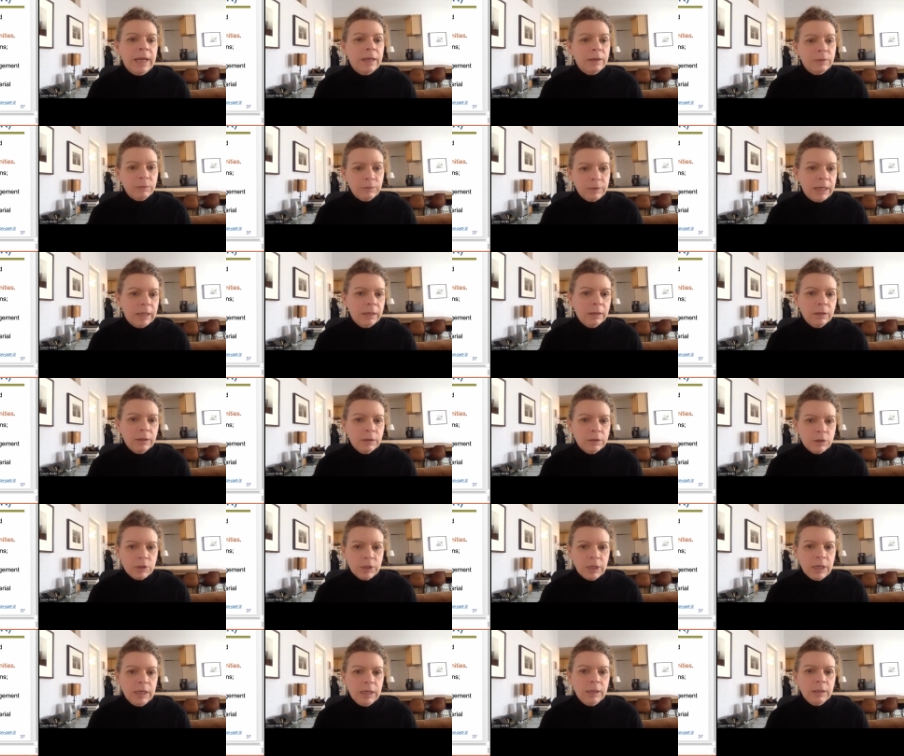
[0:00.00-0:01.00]
and radical
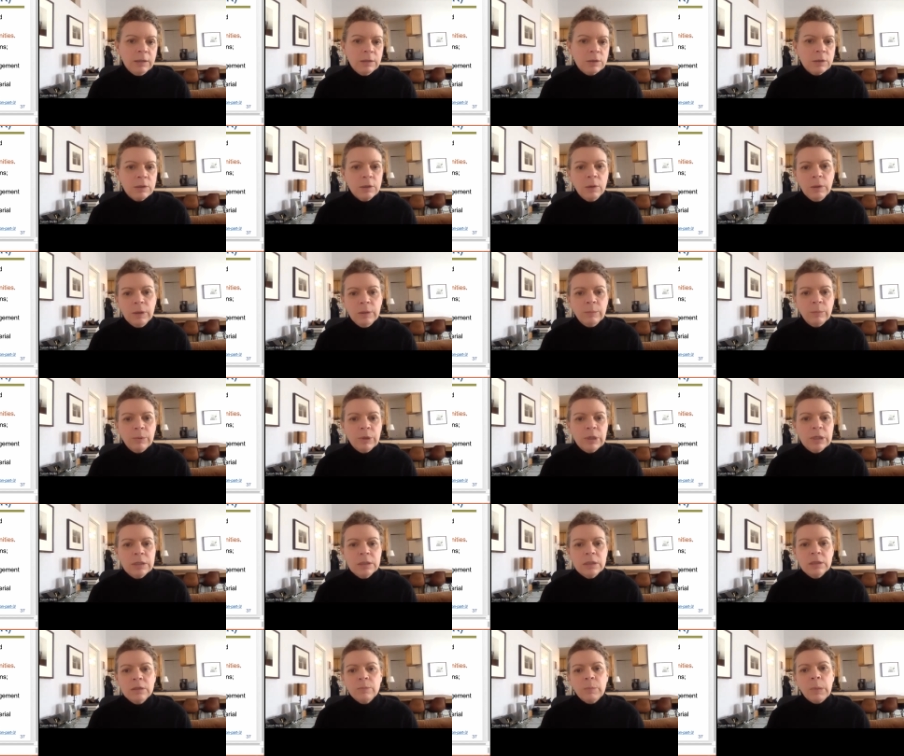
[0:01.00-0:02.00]
change. So
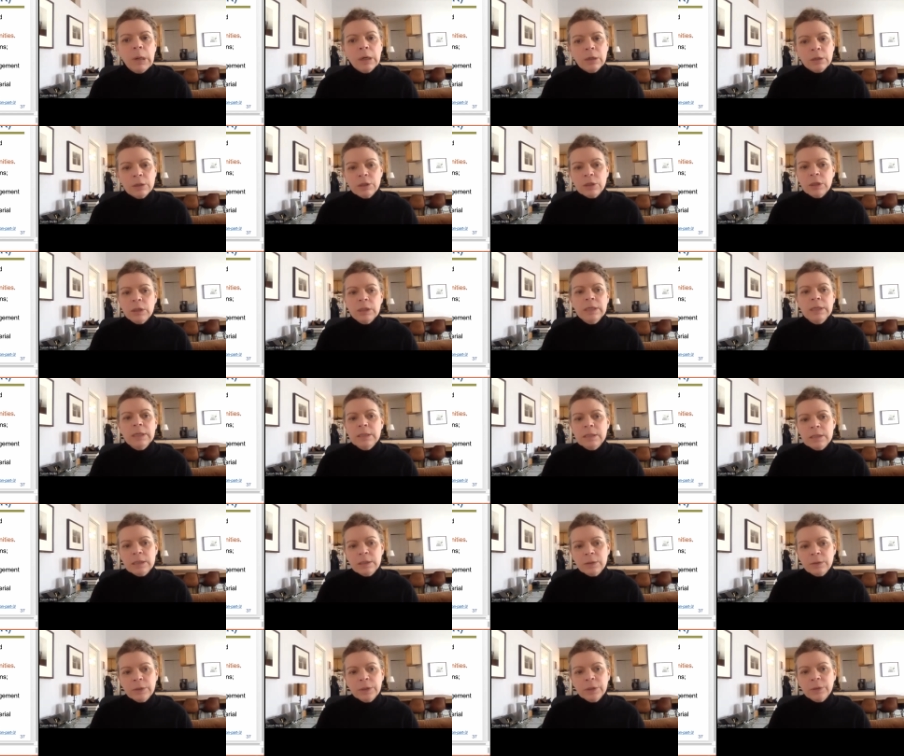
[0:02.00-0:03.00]
embraces partial and
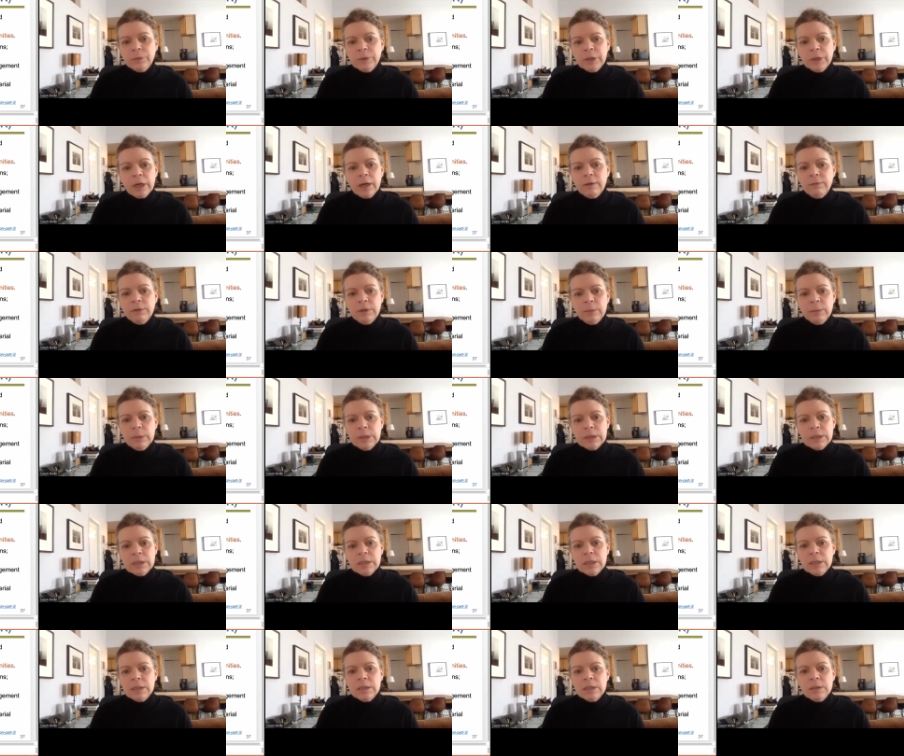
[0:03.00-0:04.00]
serial recovery, but
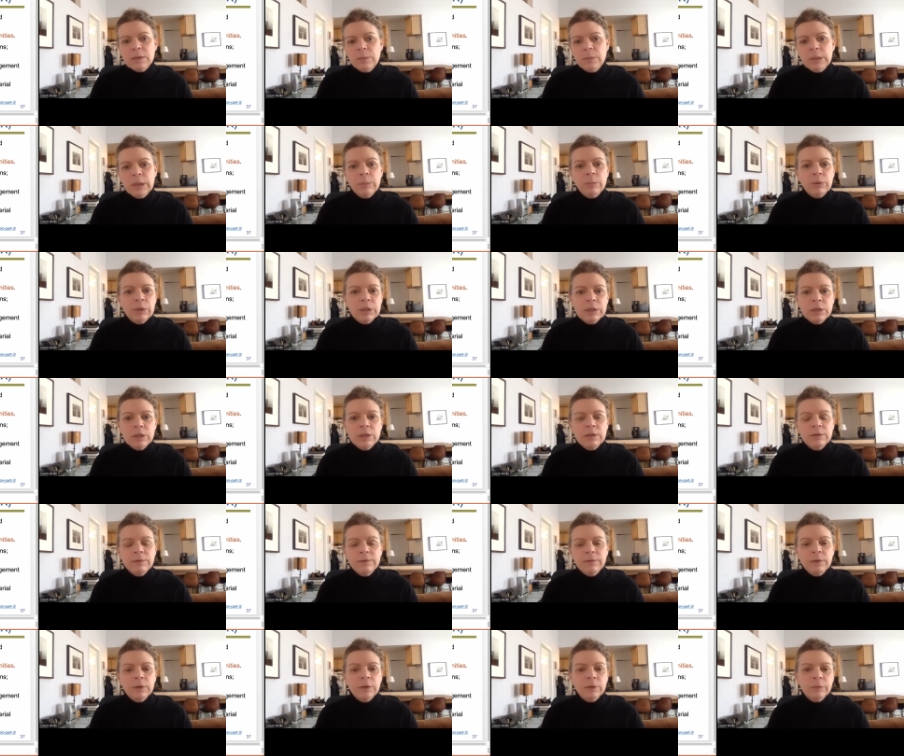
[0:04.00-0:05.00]
seeks to be a bridge to
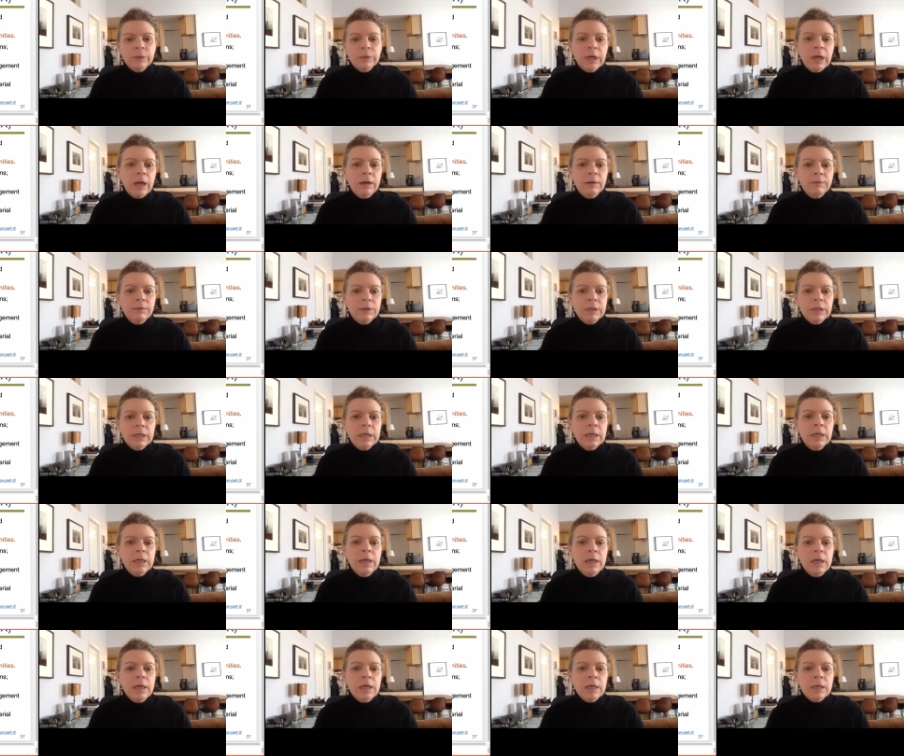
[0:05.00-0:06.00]
full recovery.
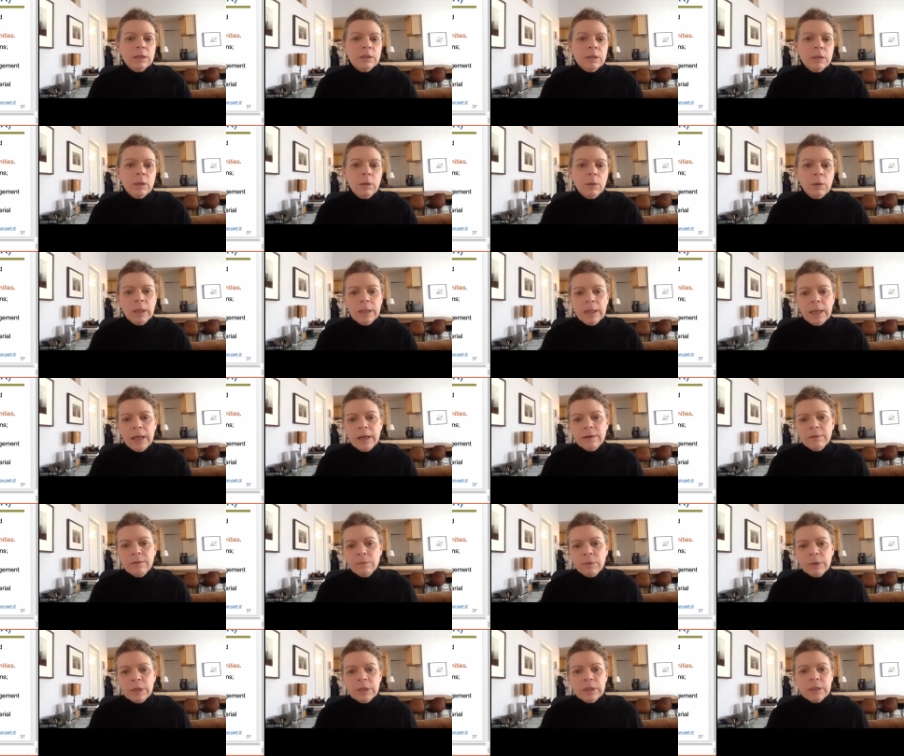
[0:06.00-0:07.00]
So a lot
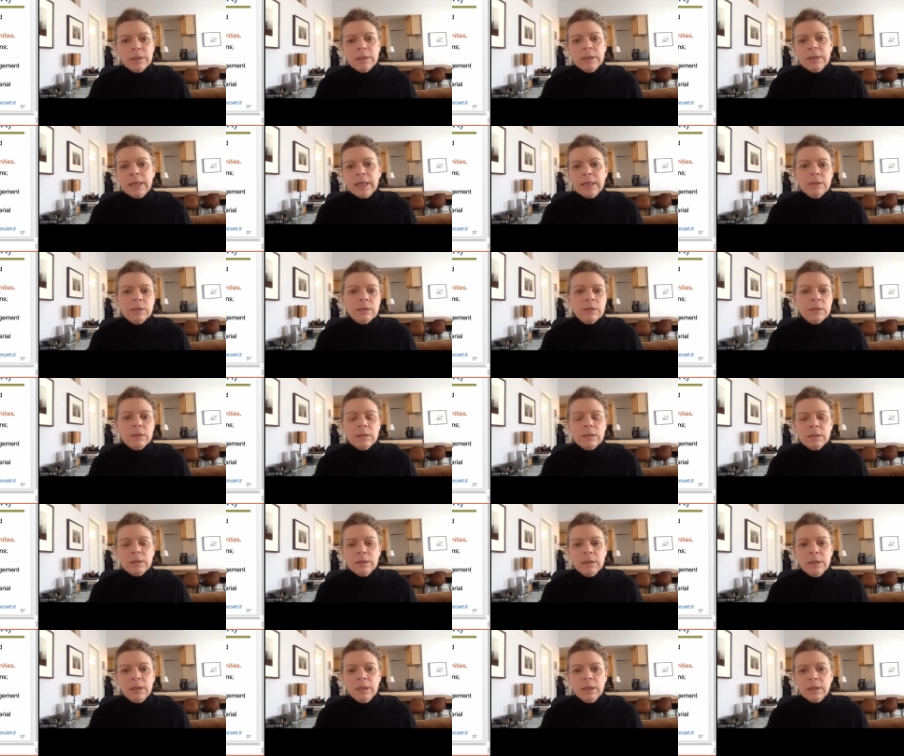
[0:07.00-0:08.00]
of what that's
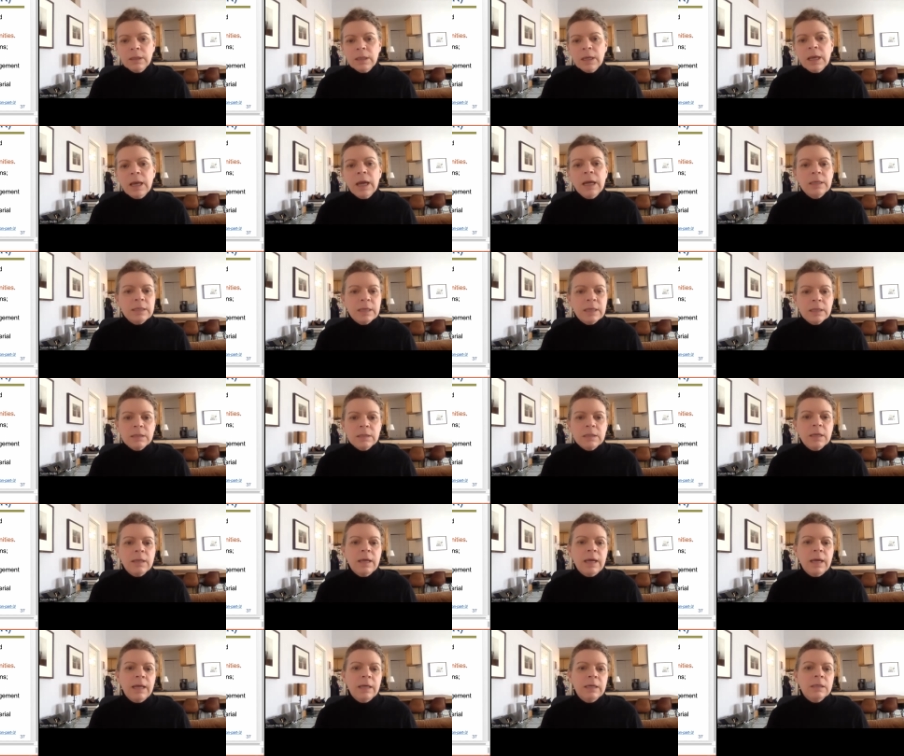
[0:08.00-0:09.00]
the context
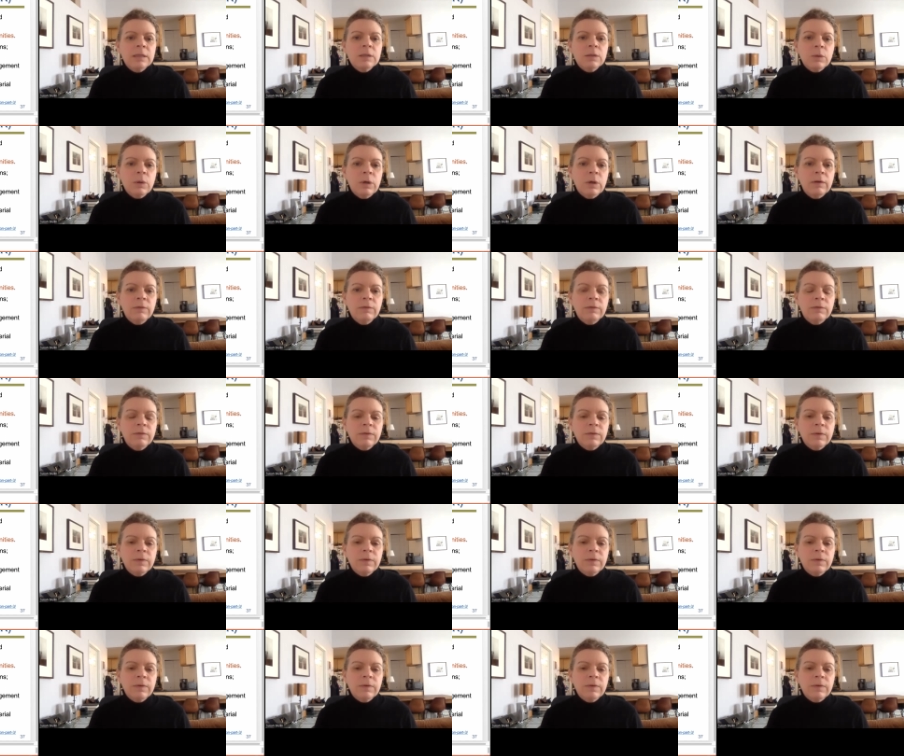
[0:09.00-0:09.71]
of that is sort of,